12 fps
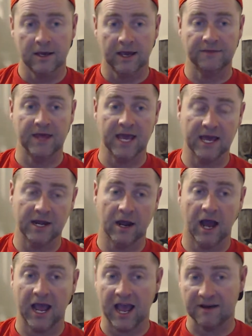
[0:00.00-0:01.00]
And then
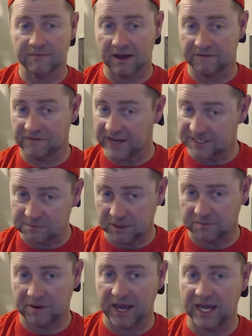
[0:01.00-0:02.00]
I have my
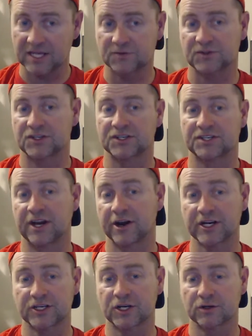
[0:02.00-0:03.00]
Facebook page, which is
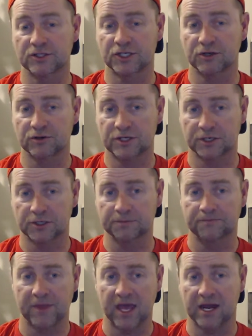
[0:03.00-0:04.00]
Derek Jones
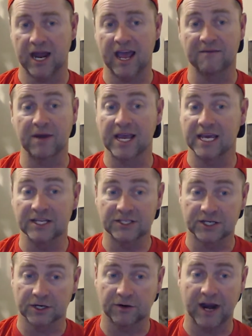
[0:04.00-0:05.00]
YouTube, and I have my
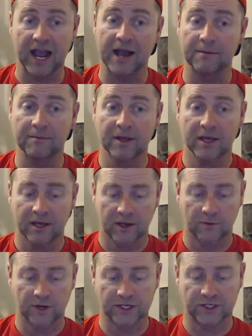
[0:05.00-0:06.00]
Instagram,
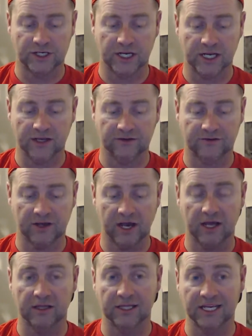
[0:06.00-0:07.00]
which is
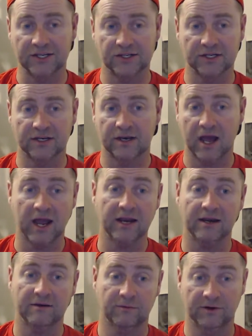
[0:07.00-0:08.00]

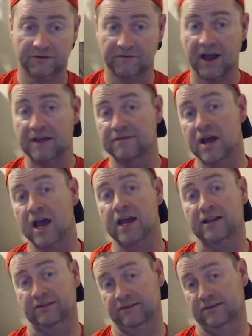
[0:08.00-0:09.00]
Legion9 with 5
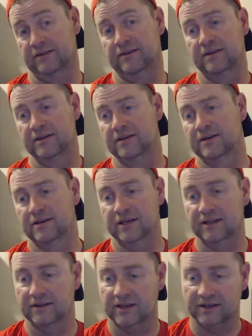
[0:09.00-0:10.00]
9s.
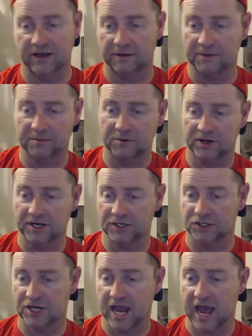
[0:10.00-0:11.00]
I'm going to put it in
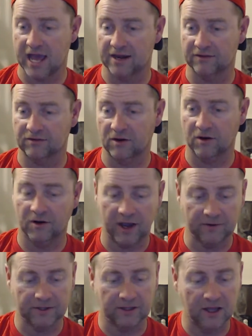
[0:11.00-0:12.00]
chat. So
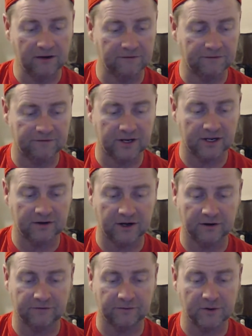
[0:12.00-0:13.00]
I would love to
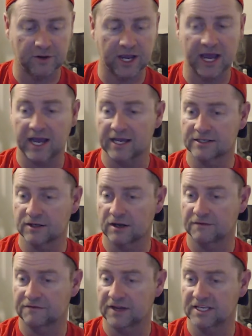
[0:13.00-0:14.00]
hear from you guys
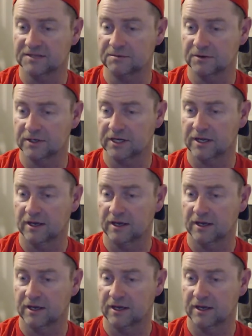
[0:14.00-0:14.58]
on Facebook